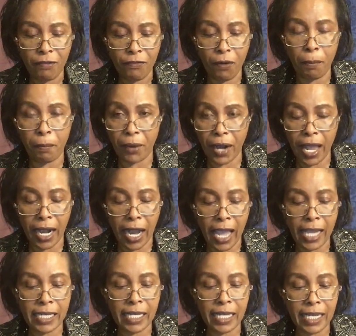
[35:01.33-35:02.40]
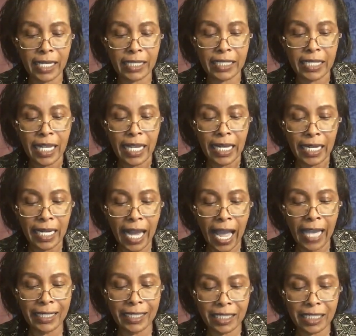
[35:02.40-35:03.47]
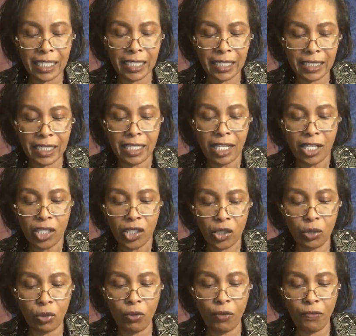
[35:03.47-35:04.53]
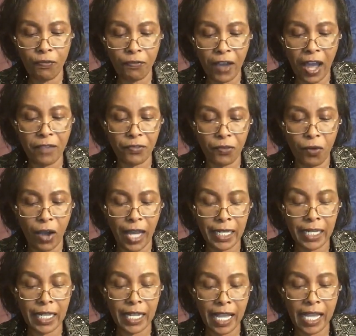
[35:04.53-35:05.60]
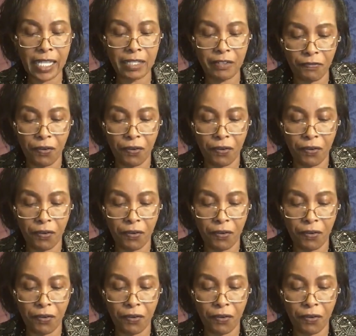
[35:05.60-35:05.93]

line is nine six two five one eight four.